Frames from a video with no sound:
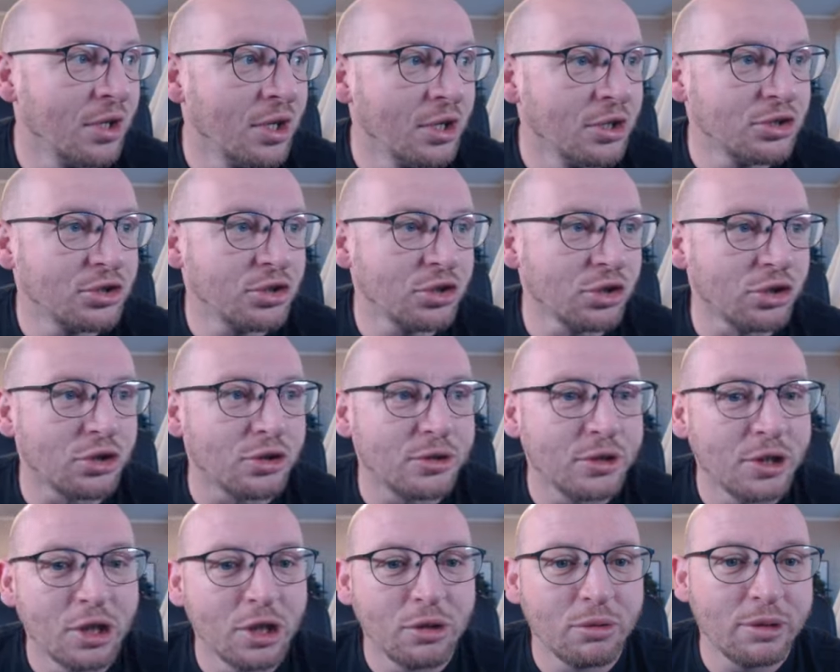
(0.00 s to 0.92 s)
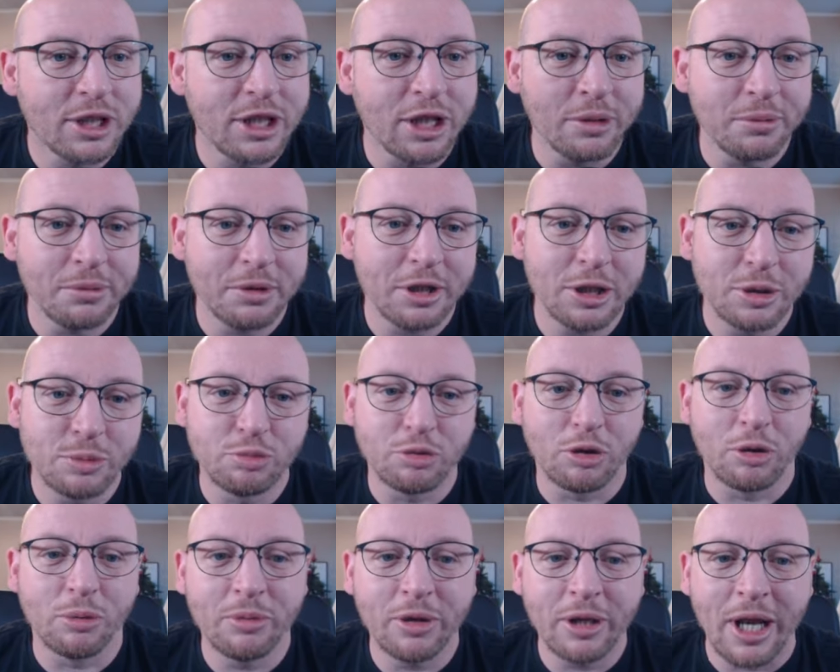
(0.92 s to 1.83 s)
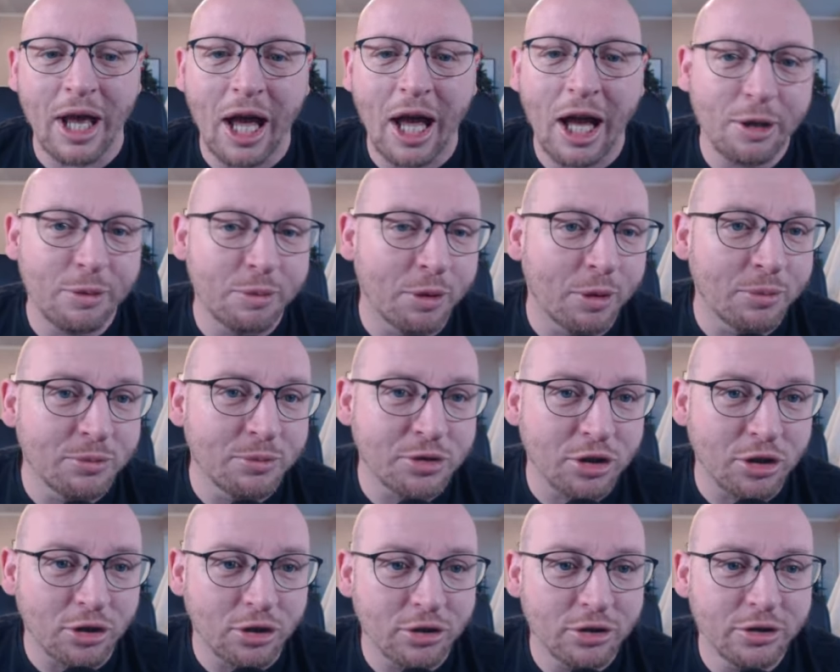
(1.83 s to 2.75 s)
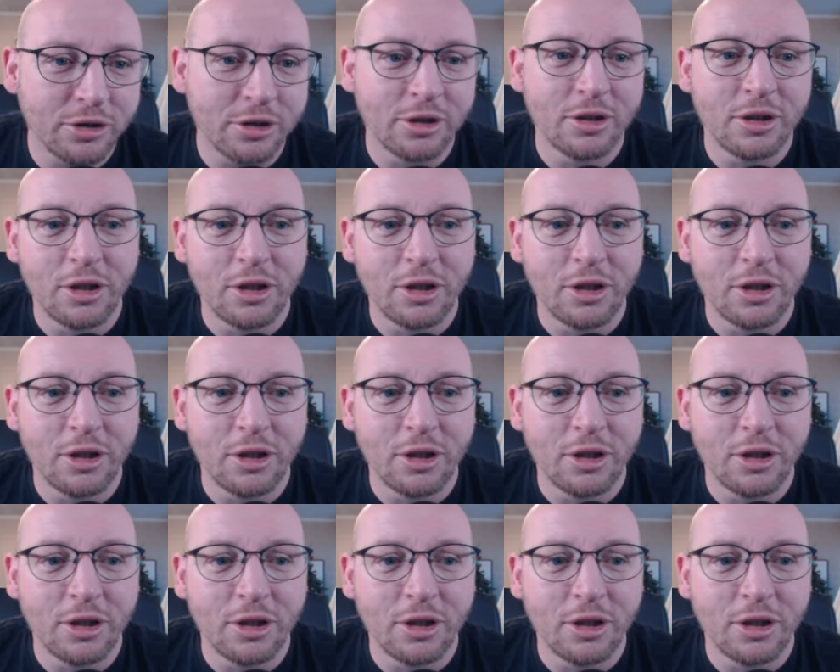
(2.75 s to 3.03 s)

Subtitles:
So we came against Bromby and Akpom scored